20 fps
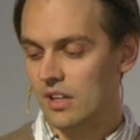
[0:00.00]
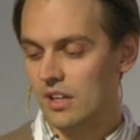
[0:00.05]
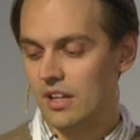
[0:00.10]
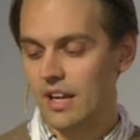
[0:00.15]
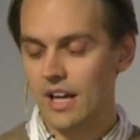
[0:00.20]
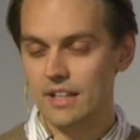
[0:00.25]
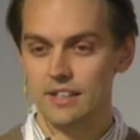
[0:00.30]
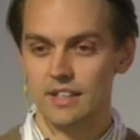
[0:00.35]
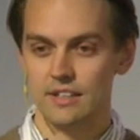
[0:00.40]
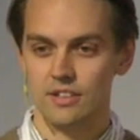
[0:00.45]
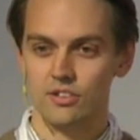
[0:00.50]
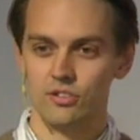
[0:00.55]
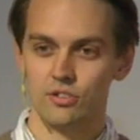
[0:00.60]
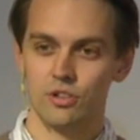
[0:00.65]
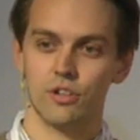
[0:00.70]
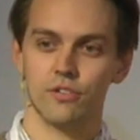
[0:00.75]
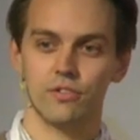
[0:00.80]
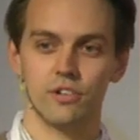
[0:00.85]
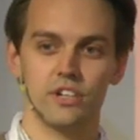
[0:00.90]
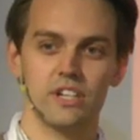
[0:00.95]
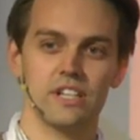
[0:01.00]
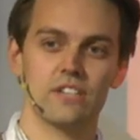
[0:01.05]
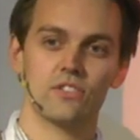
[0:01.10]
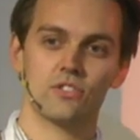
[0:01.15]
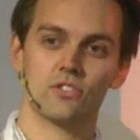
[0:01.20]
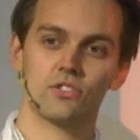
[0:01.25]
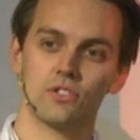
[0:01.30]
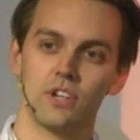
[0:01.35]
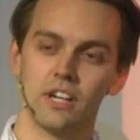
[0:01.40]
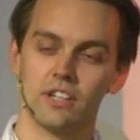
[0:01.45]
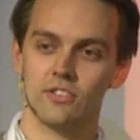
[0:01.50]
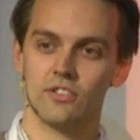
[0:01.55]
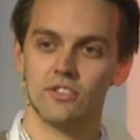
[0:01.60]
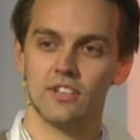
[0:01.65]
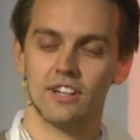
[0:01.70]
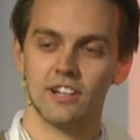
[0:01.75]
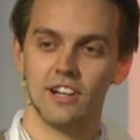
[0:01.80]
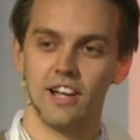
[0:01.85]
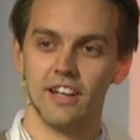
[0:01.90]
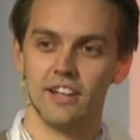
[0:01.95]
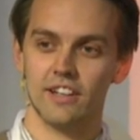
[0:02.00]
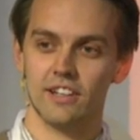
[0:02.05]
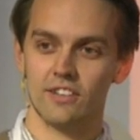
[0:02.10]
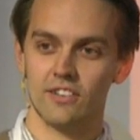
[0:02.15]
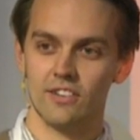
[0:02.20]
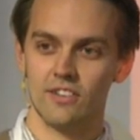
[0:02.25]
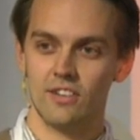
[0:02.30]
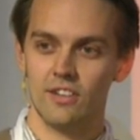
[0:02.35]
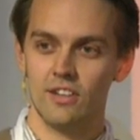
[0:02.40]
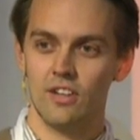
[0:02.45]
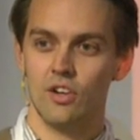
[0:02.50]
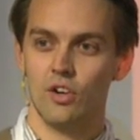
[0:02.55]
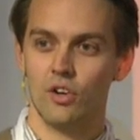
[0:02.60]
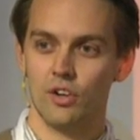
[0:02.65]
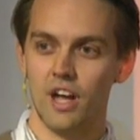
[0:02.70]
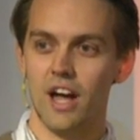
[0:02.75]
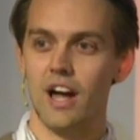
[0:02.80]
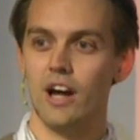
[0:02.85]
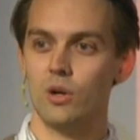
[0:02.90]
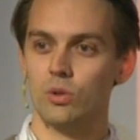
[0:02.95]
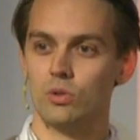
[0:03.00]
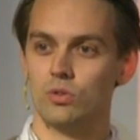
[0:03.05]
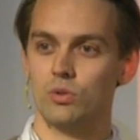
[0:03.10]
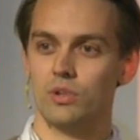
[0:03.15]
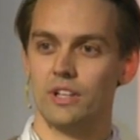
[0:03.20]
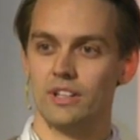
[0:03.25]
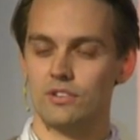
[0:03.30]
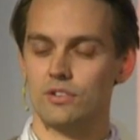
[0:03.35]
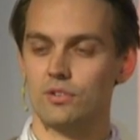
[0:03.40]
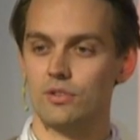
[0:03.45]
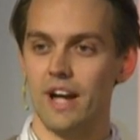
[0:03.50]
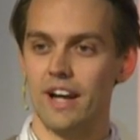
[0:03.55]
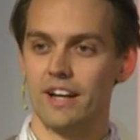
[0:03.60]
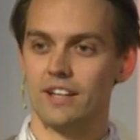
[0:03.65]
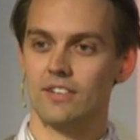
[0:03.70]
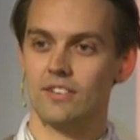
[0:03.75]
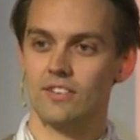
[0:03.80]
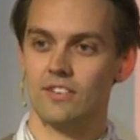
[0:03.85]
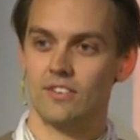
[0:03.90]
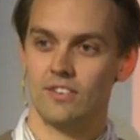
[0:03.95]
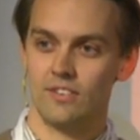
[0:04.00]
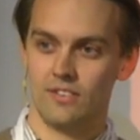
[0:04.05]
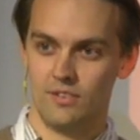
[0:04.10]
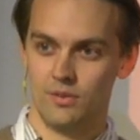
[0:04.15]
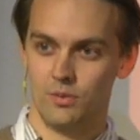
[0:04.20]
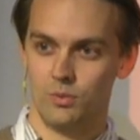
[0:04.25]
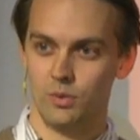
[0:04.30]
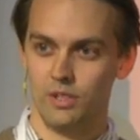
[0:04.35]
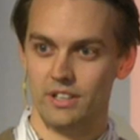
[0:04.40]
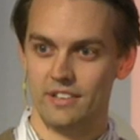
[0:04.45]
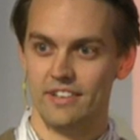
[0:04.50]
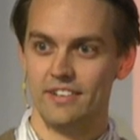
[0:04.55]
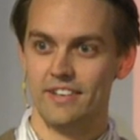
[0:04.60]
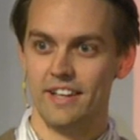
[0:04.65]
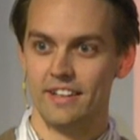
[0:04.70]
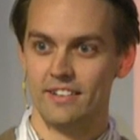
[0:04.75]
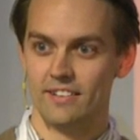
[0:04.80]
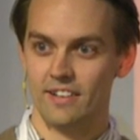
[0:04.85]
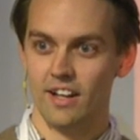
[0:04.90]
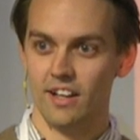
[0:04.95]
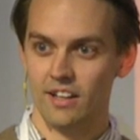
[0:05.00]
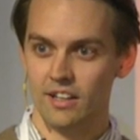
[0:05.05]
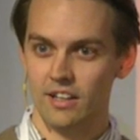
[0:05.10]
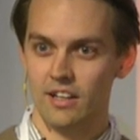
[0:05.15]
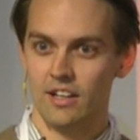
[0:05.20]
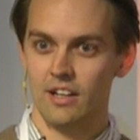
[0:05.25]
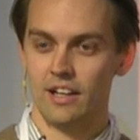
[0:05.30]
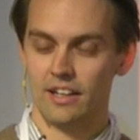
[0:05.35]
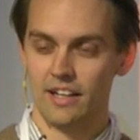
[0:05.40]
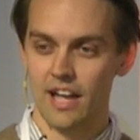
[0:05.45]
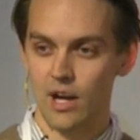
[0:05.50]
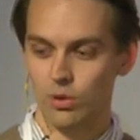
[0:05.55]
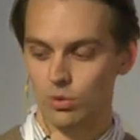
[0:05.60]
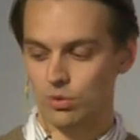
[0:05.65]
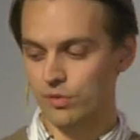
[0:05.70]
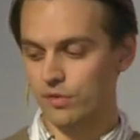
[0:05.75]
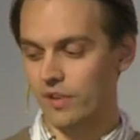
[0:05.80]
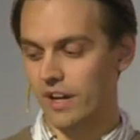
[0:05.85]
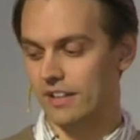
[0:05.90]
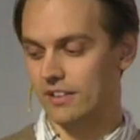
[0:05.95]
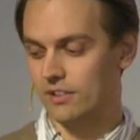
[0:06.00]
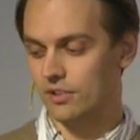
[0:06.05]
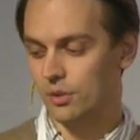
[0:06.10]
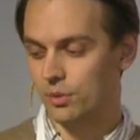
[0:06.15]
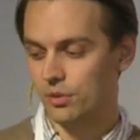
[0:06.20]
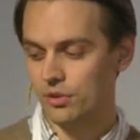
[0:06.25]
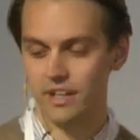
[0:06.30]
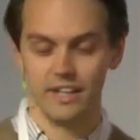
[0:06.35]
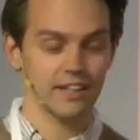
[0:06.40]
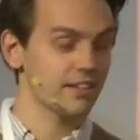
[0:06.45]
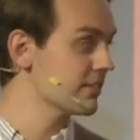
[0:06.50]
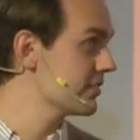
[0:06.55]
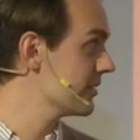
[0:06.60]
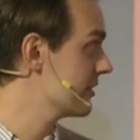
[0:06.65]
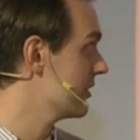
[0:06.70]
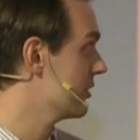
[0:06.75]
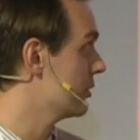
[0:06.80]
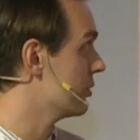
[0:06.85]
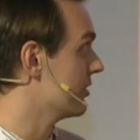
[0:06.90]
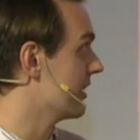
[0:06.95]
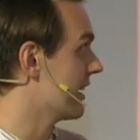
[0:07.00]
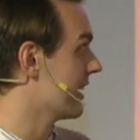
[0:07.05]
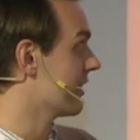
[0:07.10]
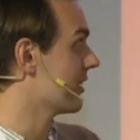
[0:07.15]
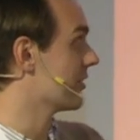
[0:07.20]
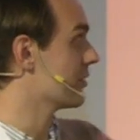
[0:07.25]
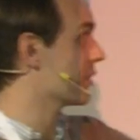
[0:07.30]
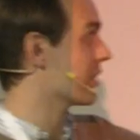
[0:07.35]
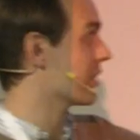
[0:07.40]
And then the server instructs the client on how to interact with the data, like how to find new things using, for